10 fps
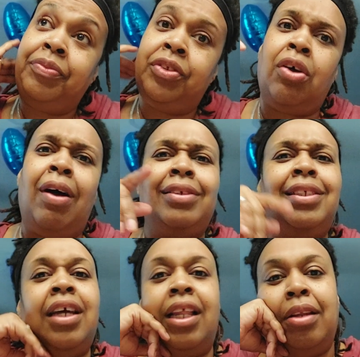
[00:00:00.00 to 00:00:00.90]
So I'll see
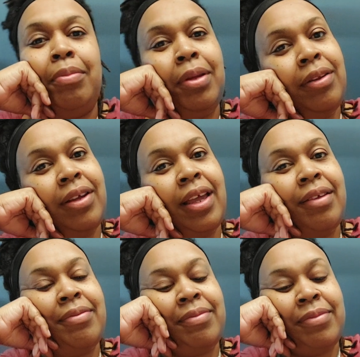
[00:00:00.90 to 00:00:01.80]
y'all in a minute. Okay,
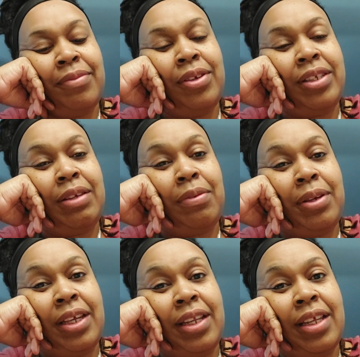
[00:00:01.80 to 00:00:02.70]
we'll see what we're
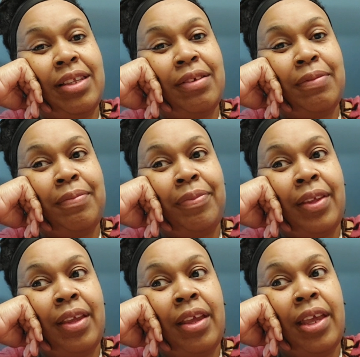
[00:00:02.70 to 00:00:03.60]
getting into.
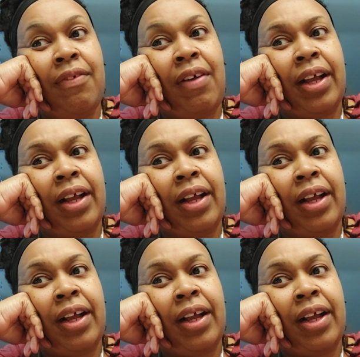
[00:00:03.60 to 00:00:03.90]
If